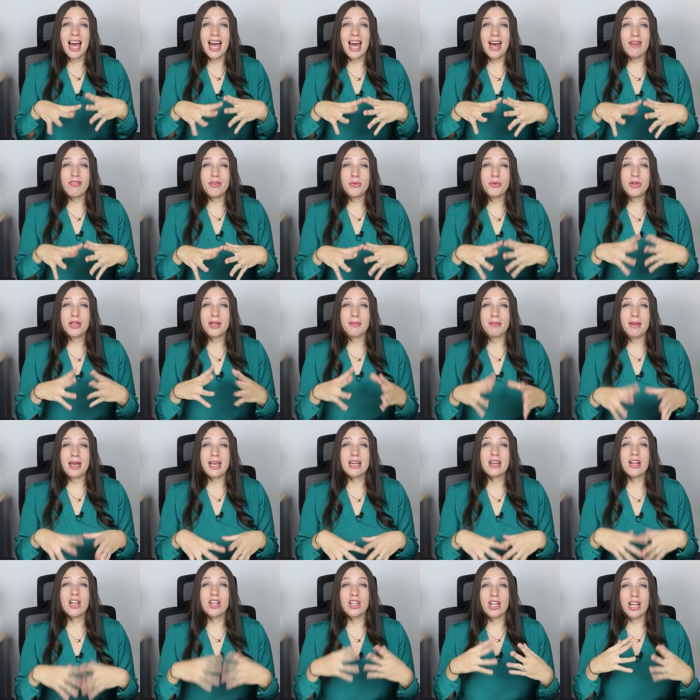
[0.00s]
I haven't really
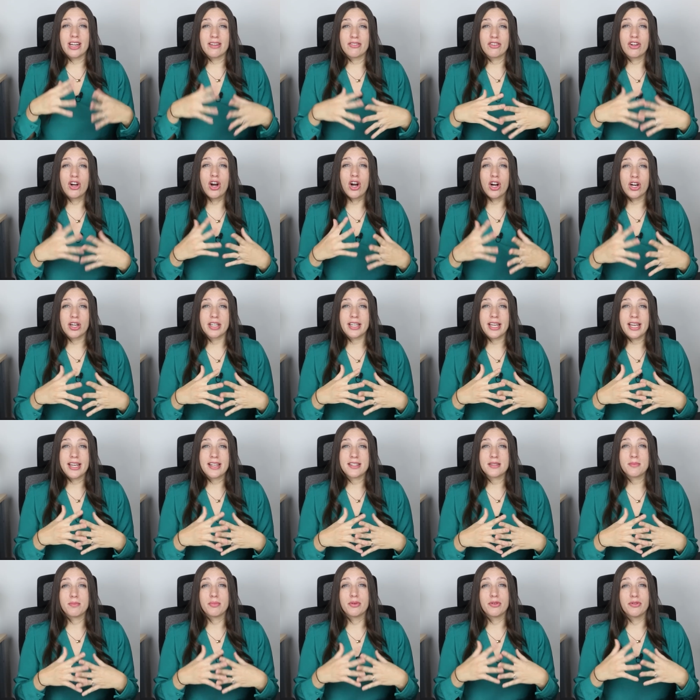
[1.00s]
made a lot of car
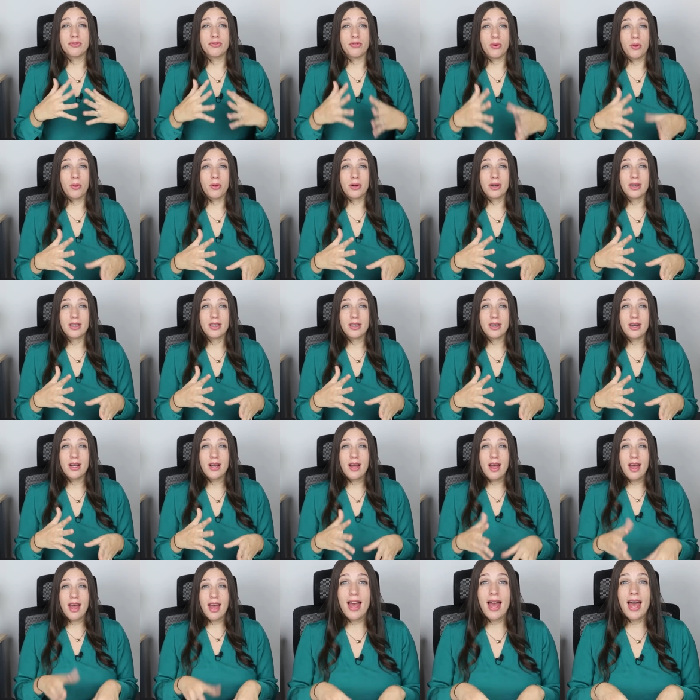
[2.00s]
cakes before,
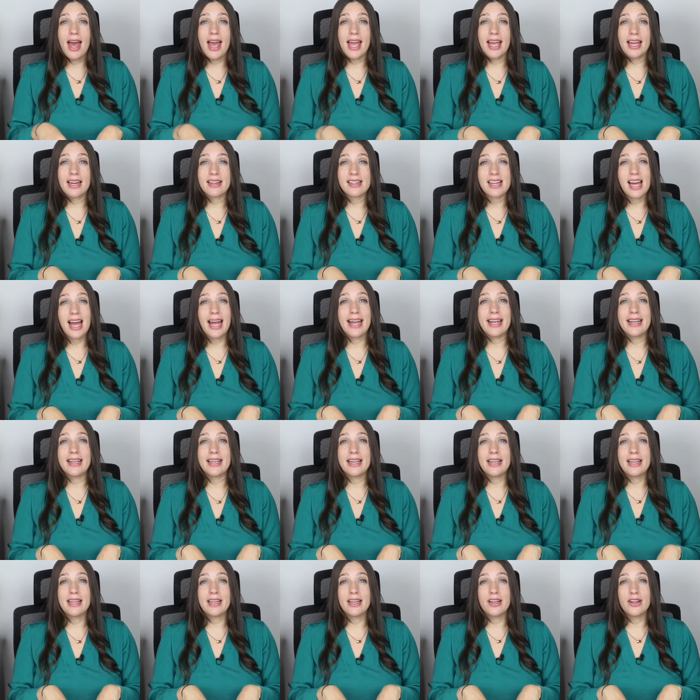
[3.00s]
and
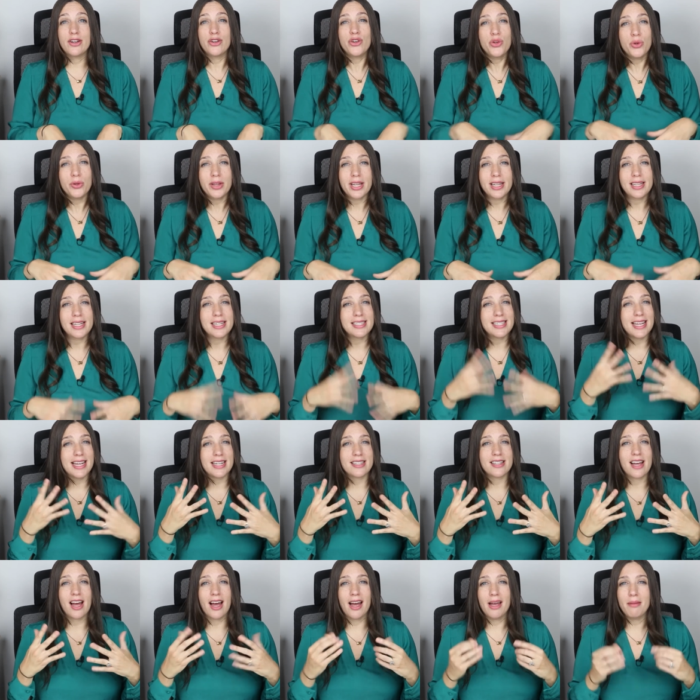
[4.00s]
I knew that they
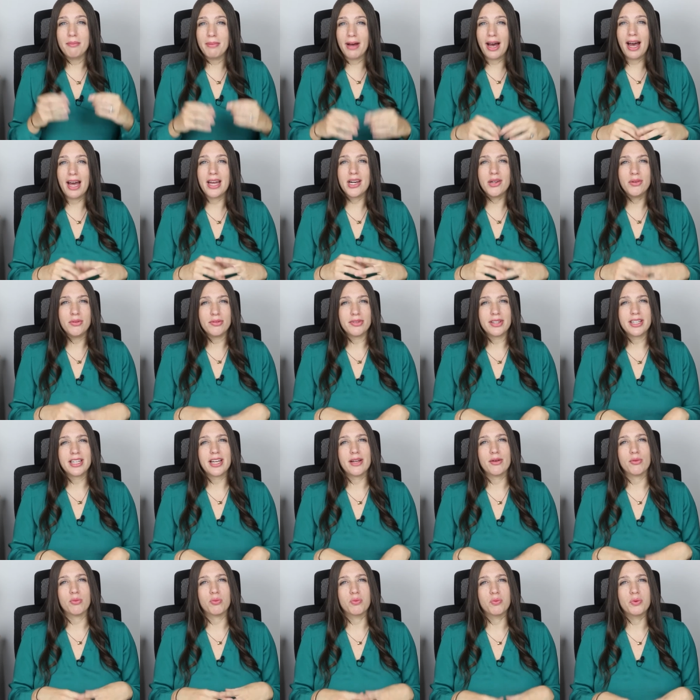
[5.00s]
take time, but I don't think
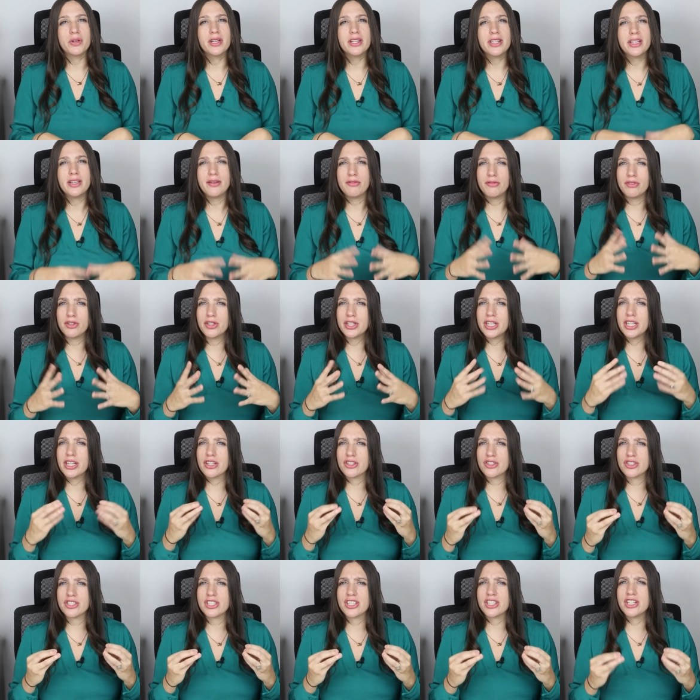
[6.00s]
I really fully
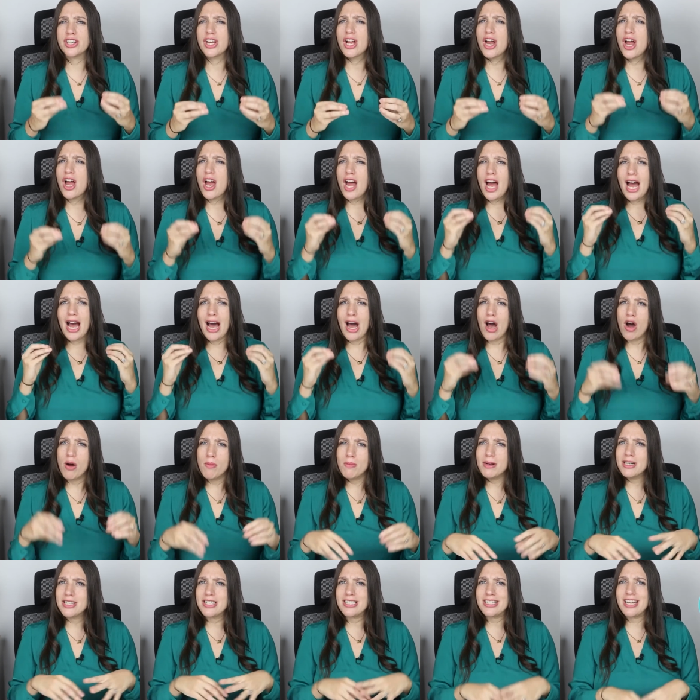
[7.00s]
understood how
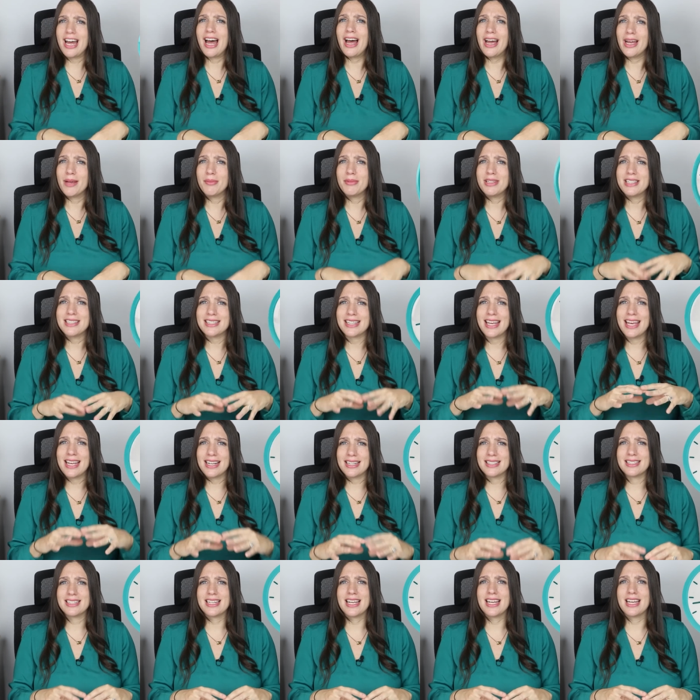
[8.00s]
much time these
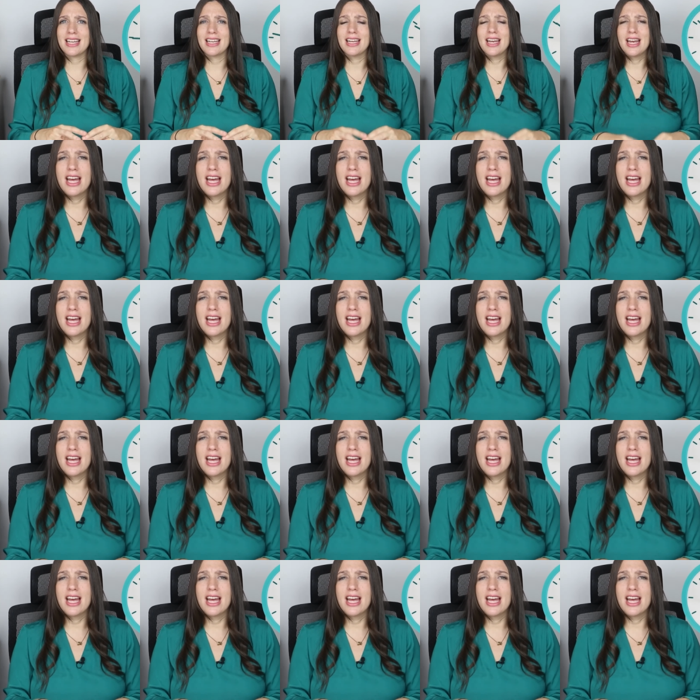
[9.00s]
cakes take.